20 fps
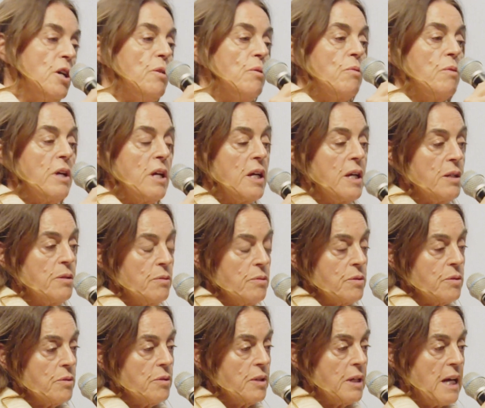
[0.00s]
We had
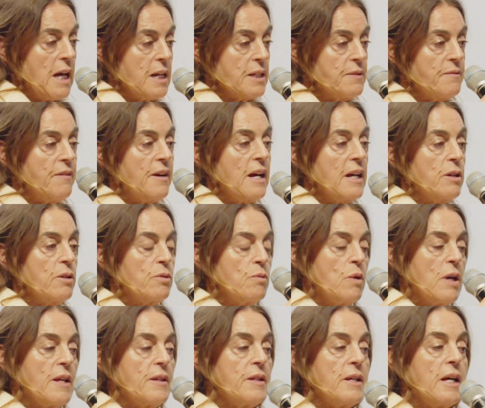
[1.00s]
also a gas fired
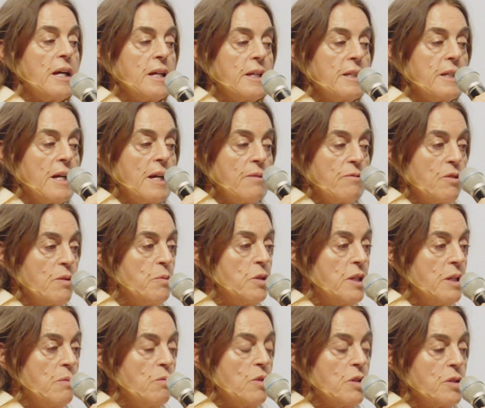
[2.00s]
one, and
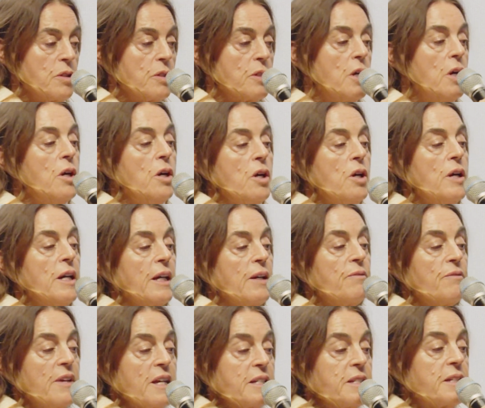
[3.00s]
everybody was
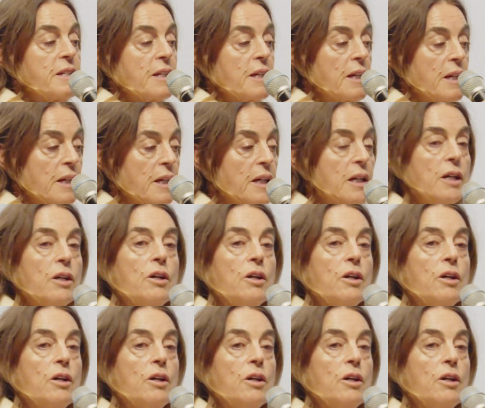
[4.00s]
investing